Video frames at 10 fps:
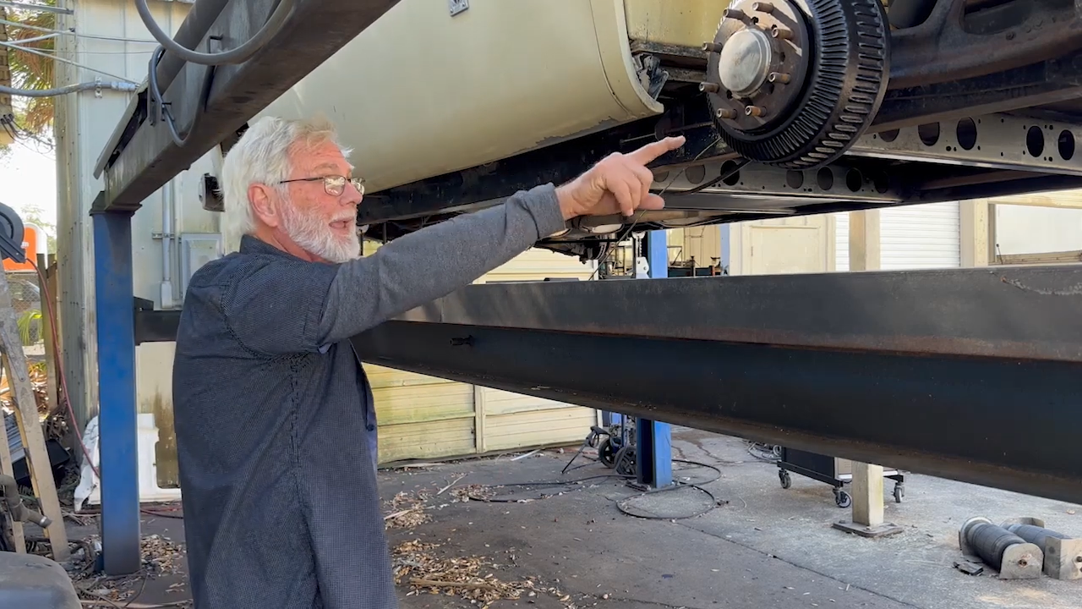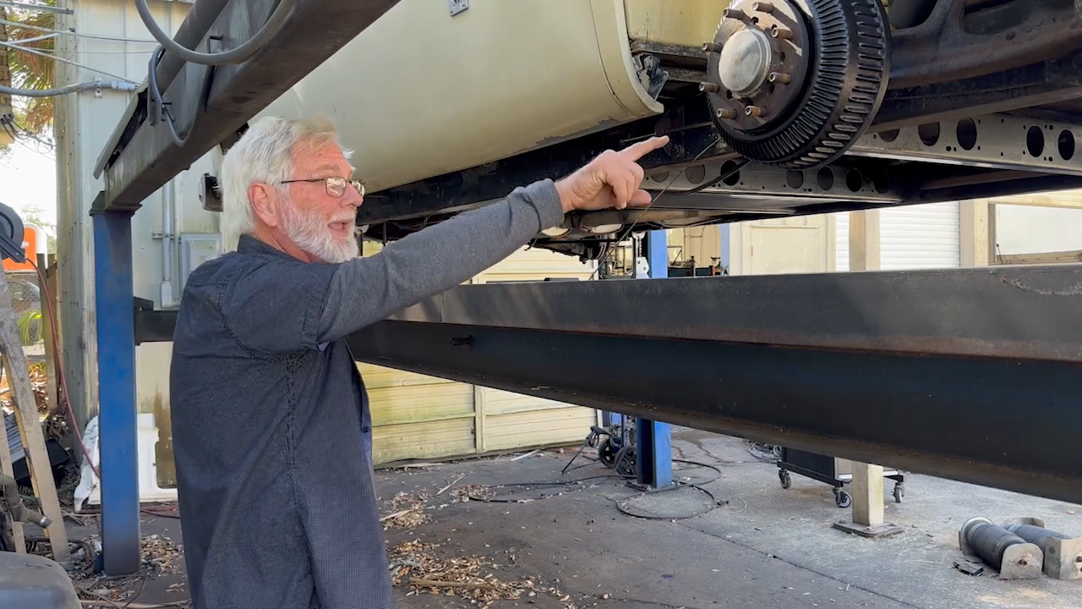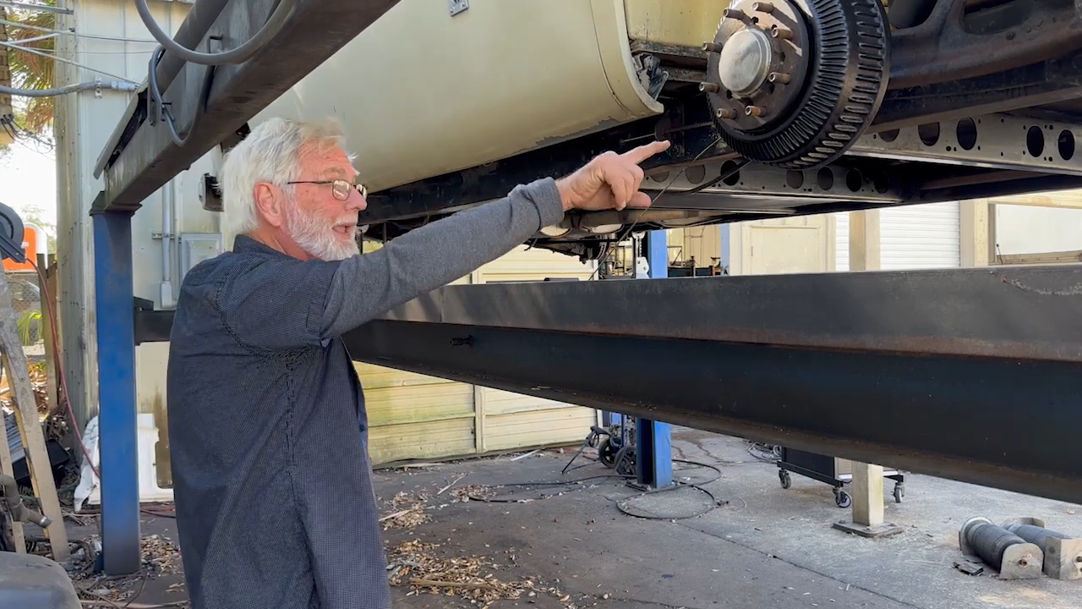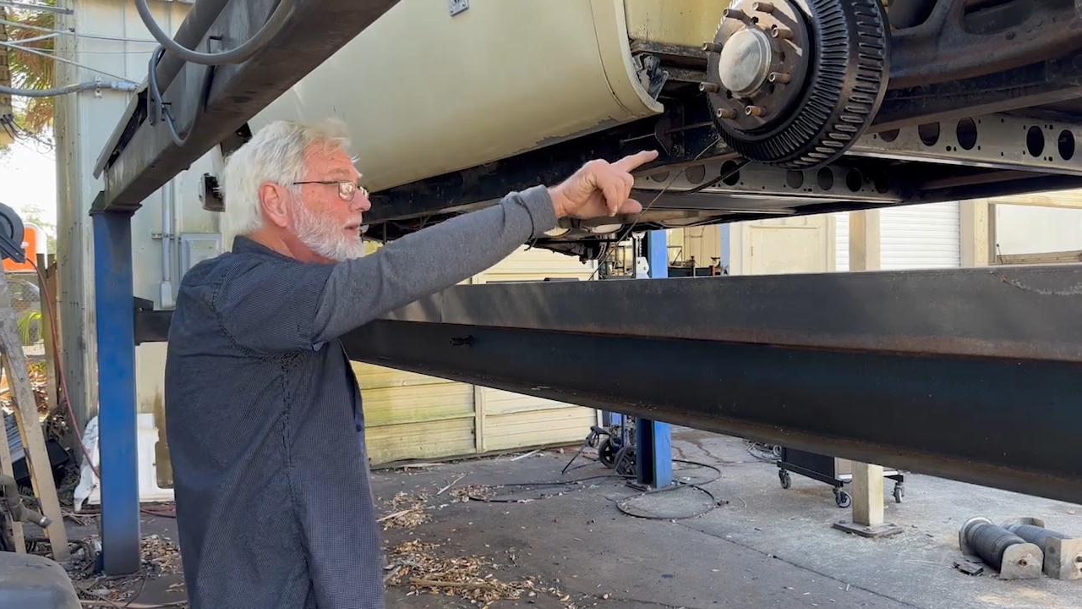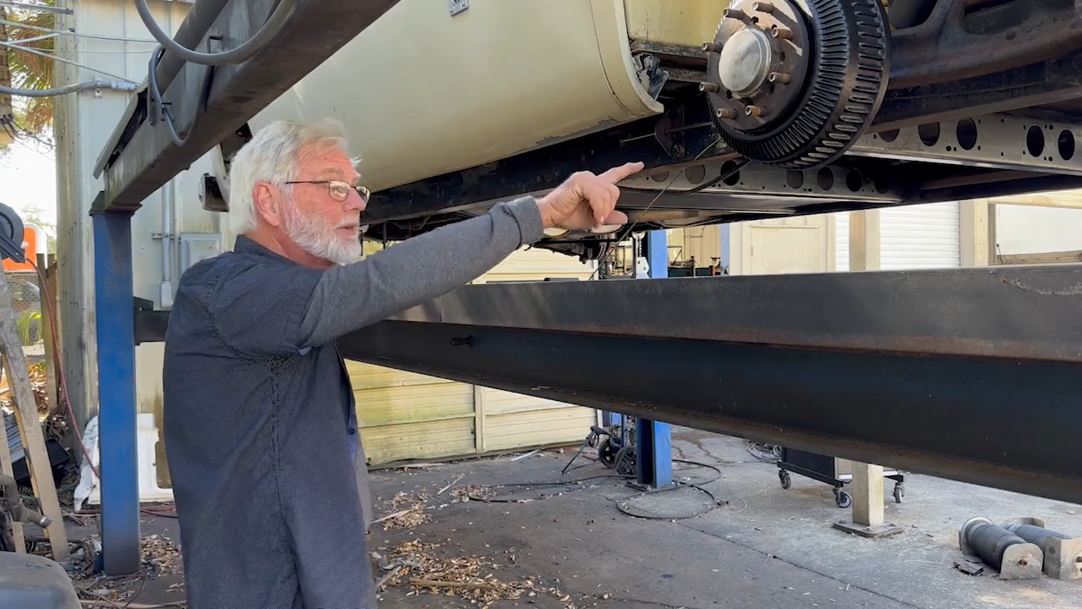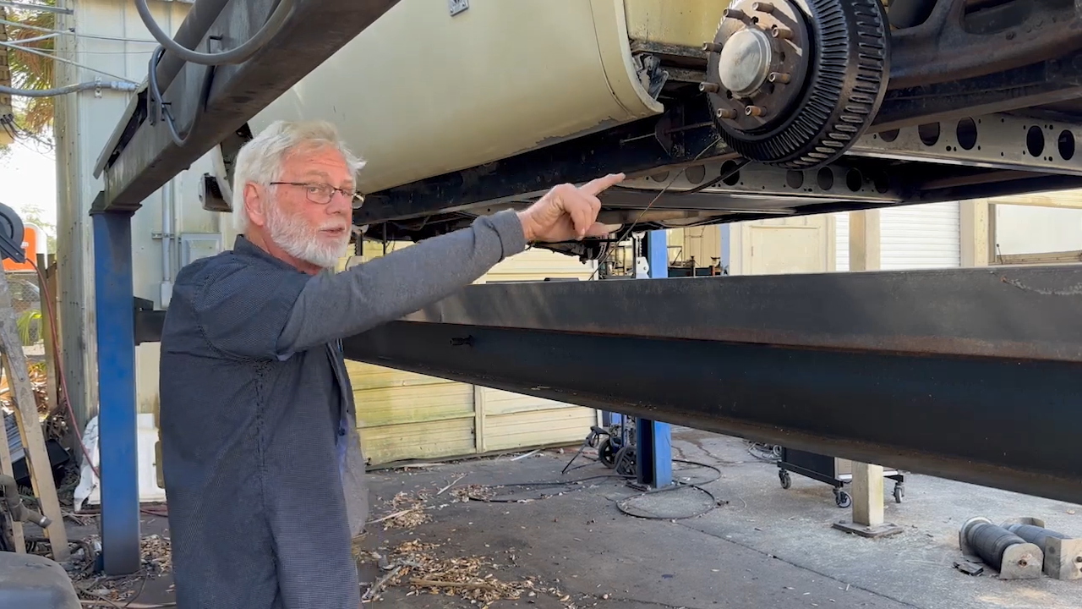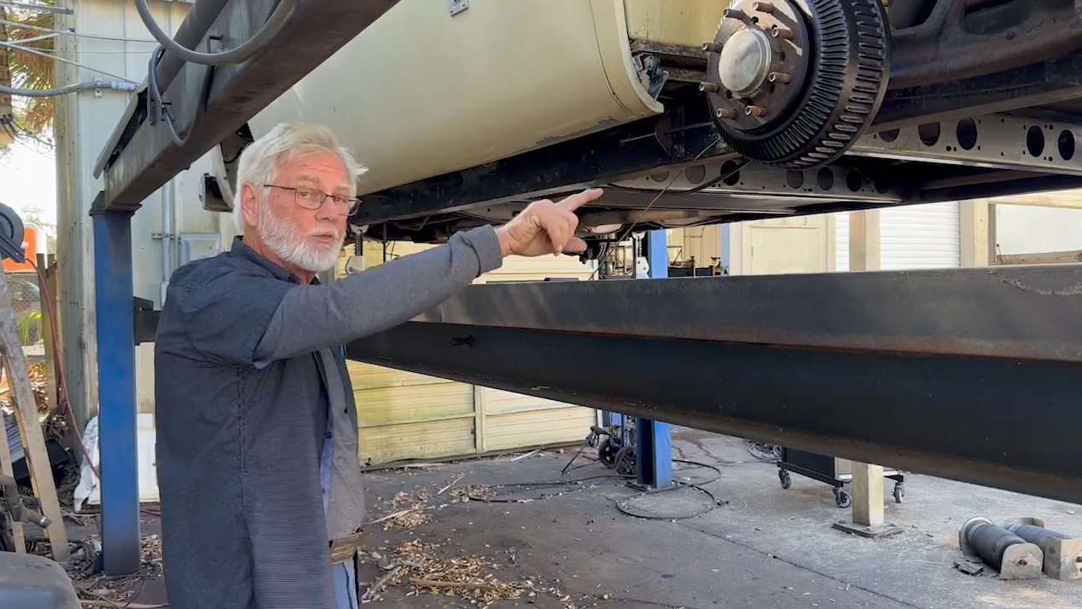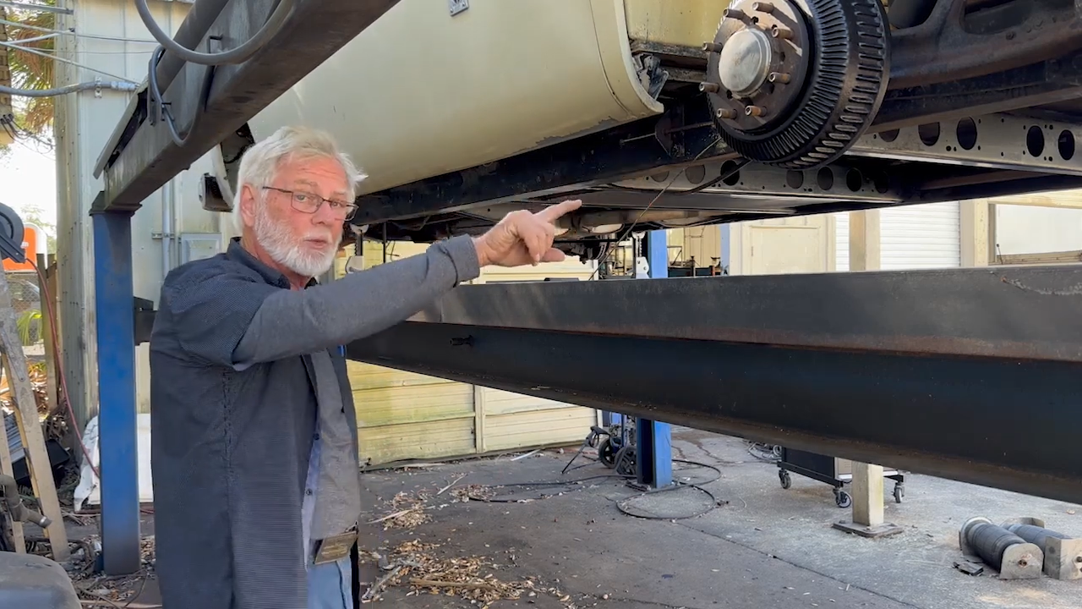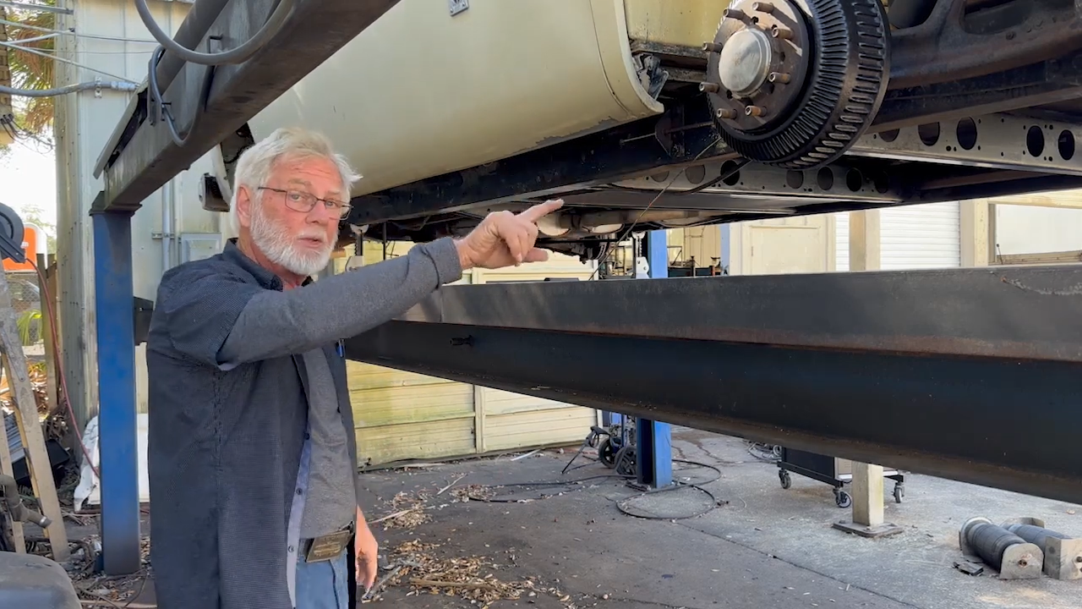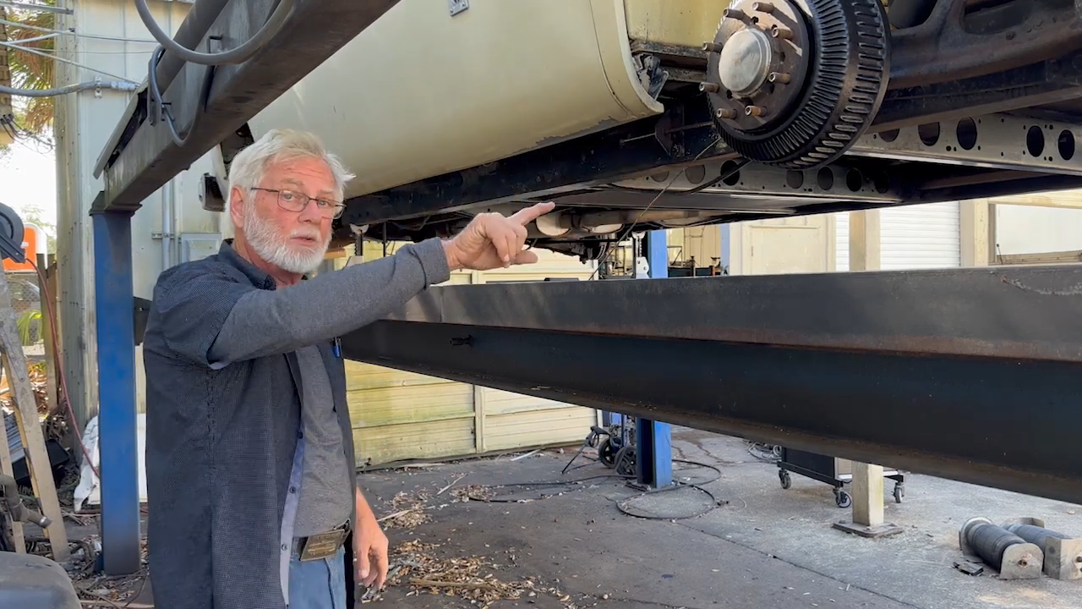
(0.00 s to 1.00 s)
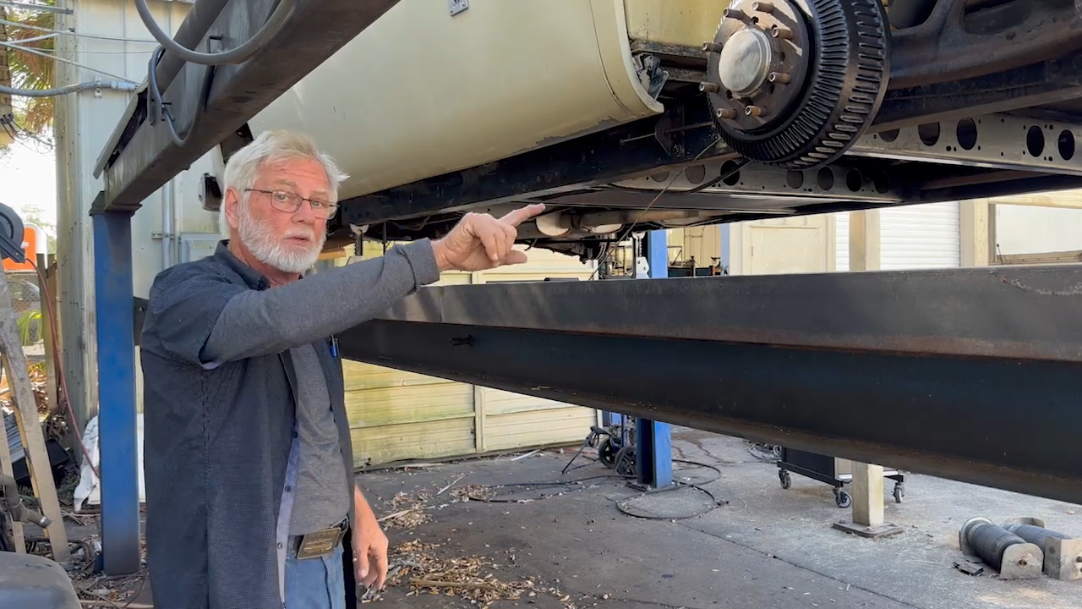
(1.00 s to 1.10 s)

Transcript: and this one.